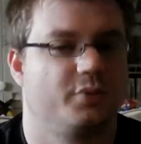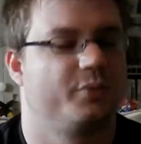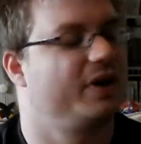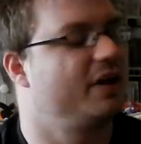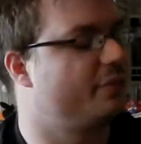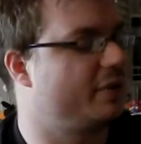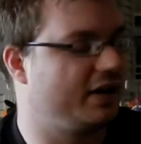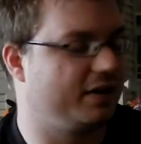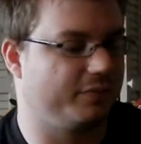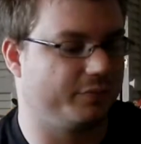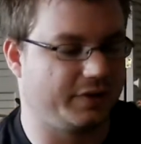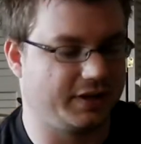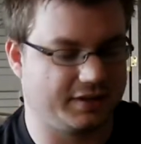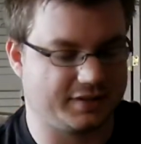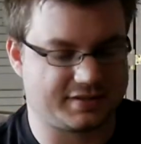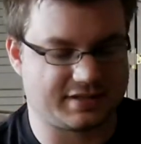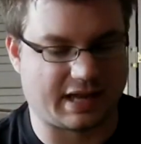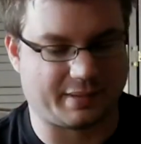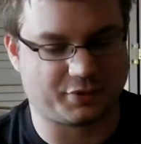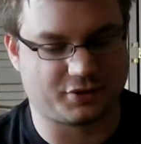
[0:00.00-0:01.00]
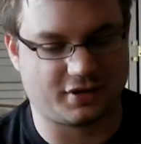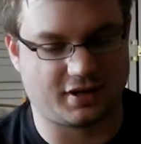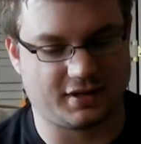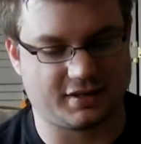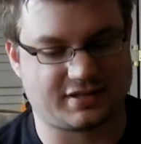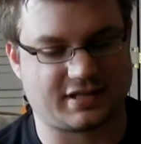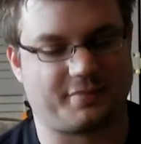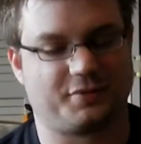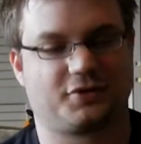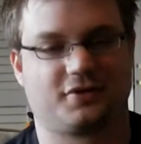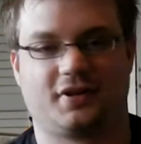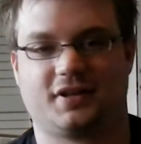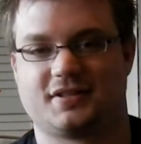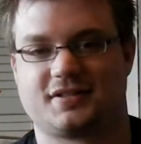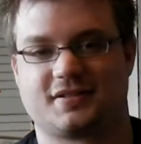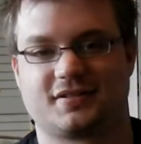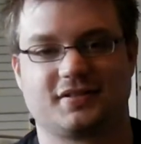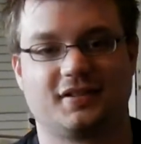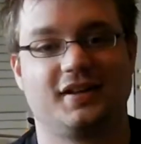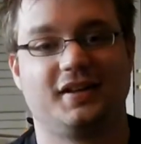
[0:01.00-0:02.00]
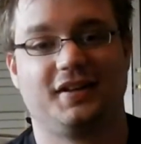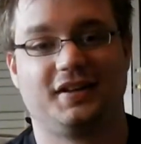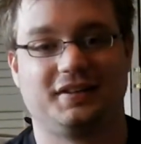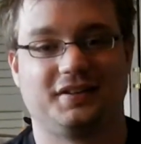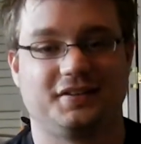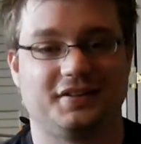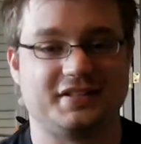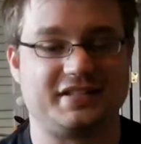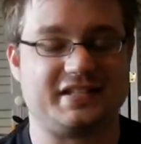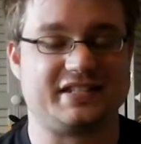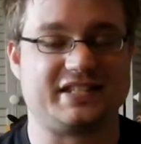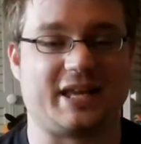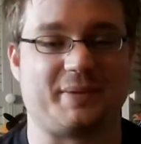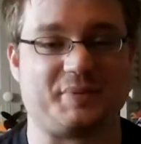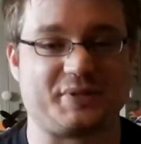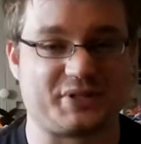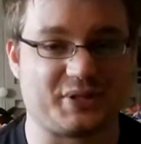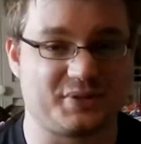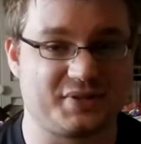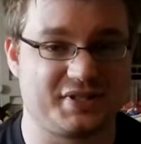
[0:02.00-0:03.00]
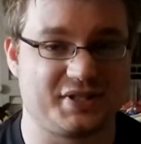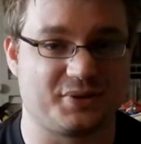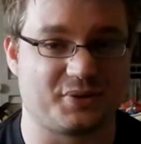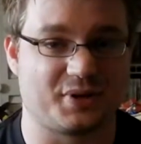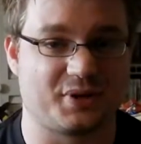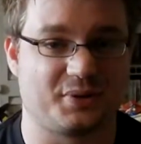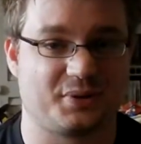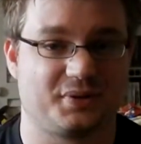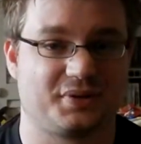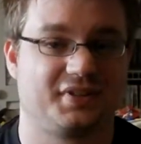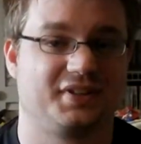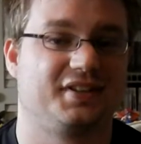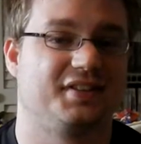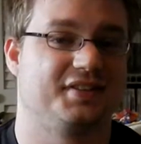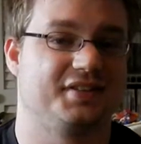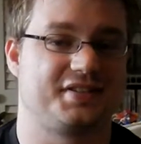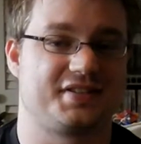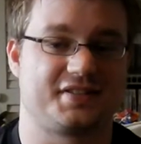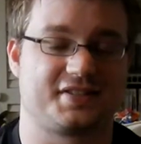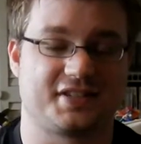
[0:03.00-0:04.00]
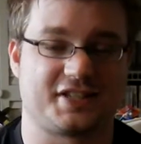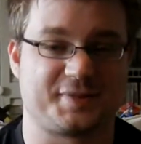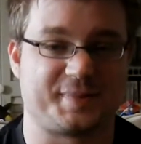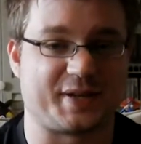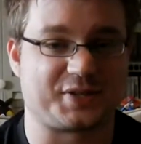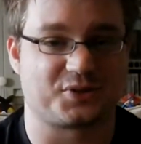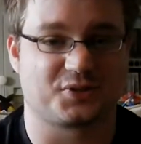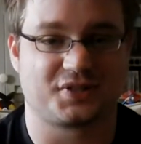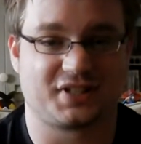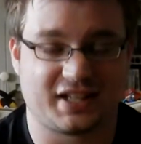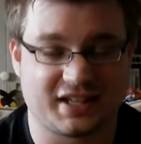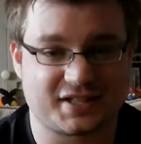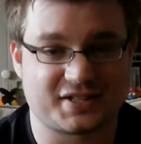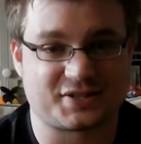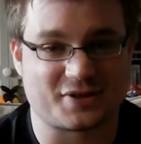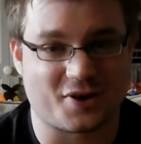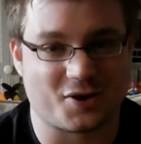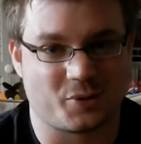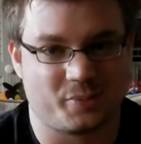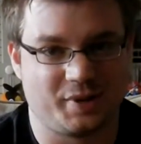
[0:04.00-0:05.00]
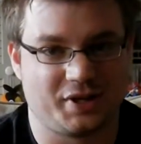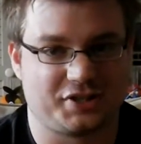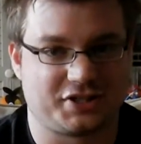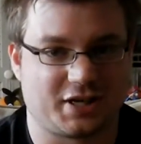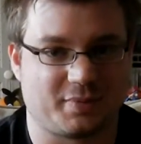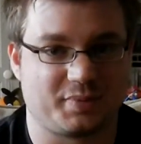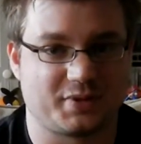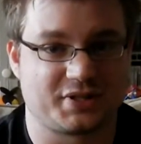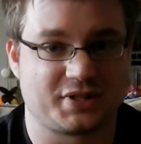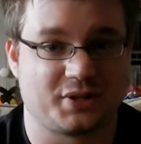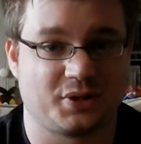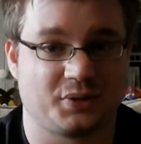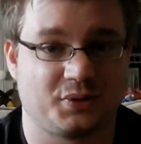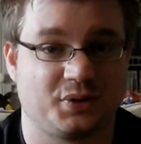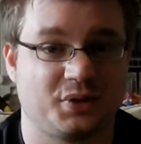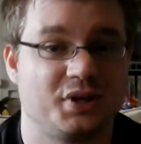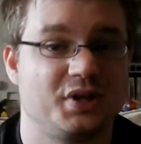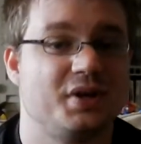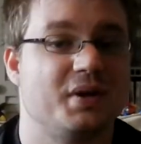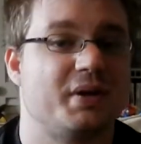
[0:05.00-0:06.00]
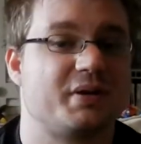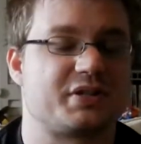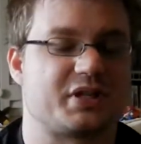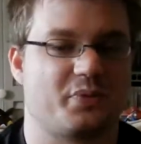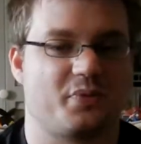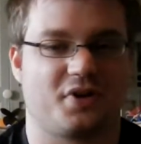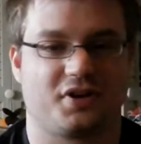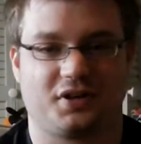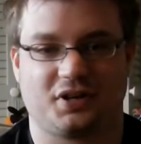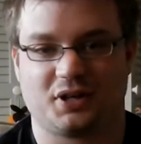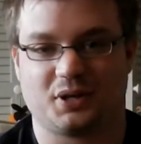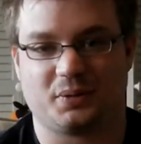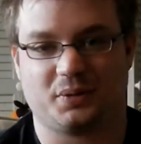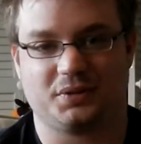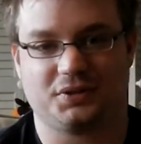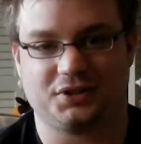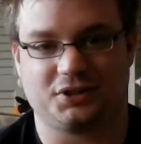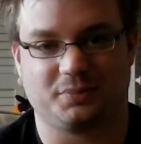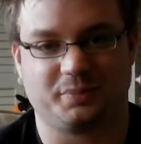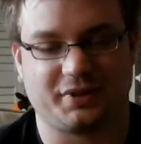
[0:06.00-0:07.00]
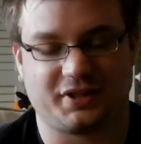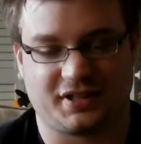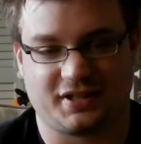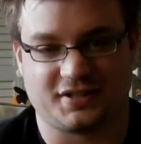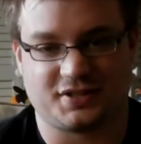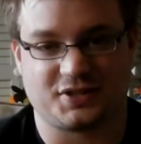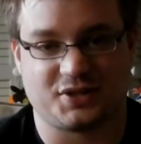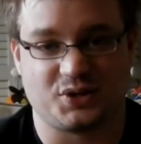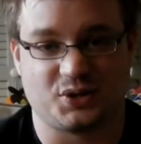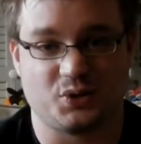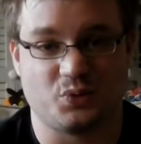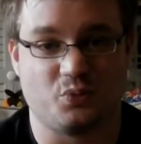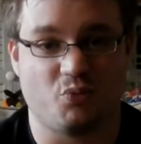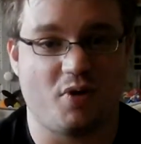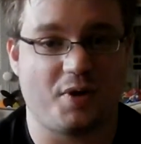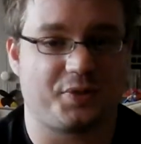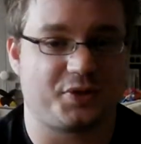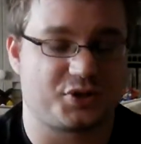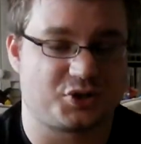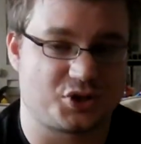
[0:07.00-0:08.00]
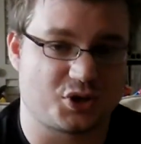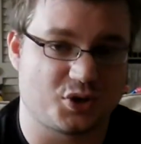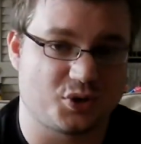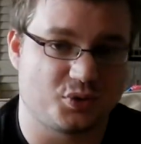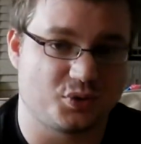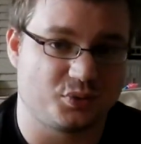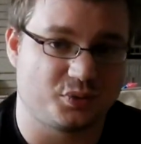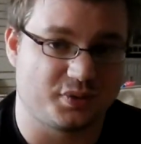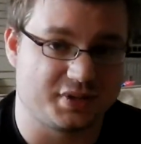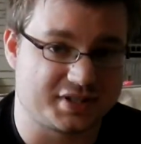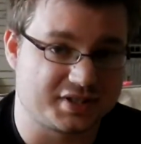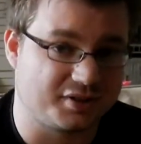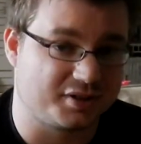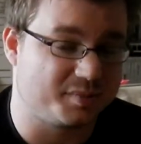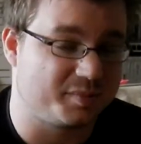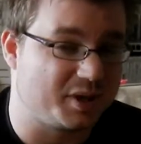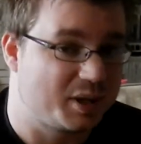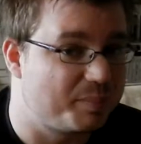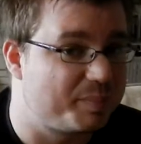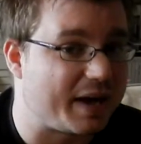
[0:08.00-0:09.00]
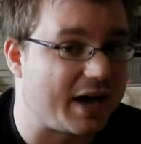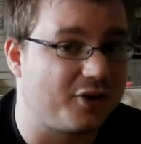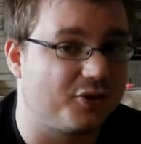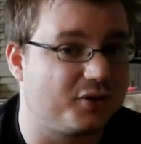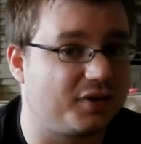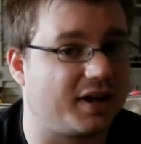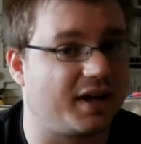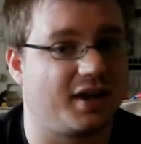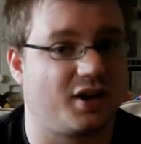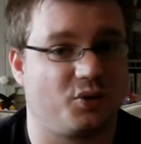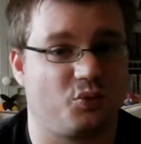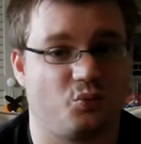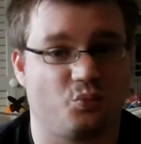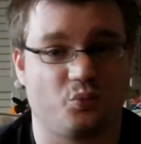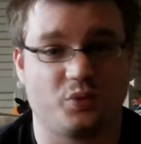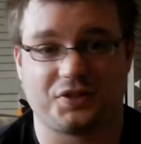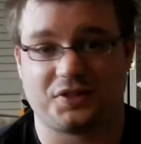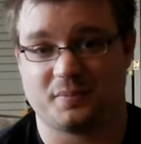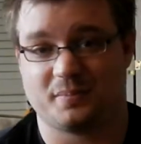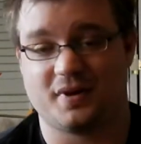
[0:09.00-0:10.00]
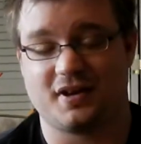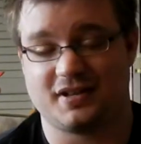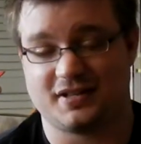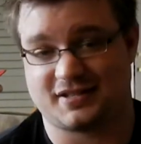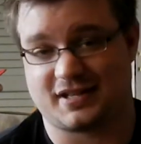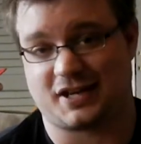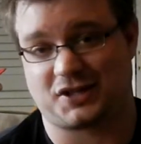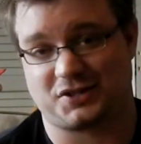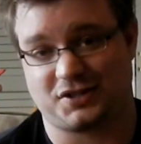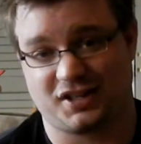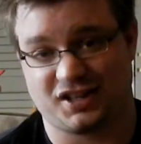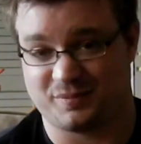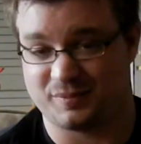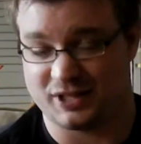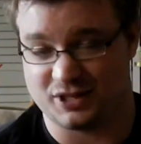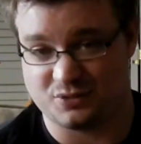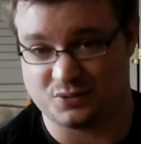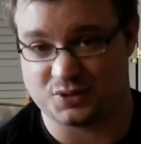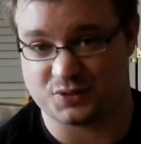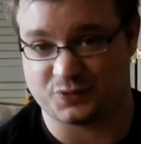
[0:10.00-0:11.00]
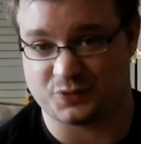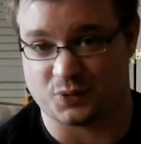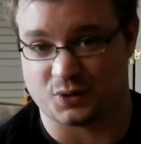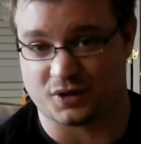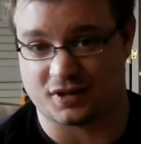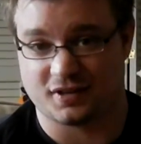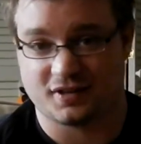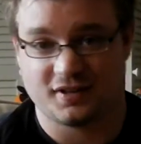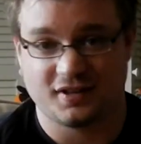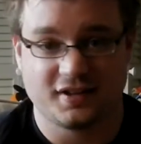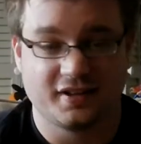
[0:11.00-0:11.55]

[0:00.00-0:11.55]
Wait, stop the credits. This is episode 0. This is the special Kickstarter Pitch episode. So I wanted to go a little bit into what the show is going to be about and what the money is actually going to be used for.